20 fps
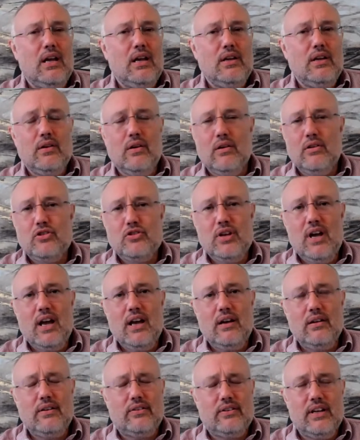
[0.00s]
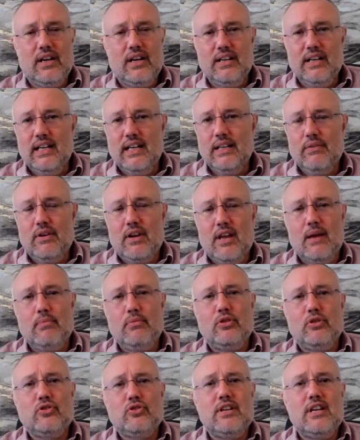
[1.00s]
your child is taking A-level
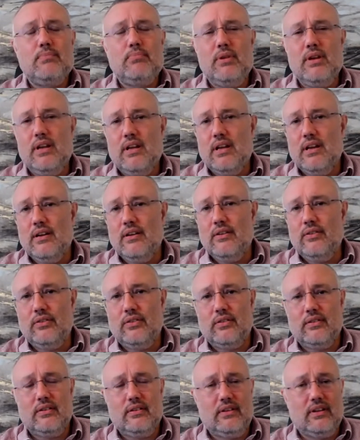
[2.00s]
chemistry because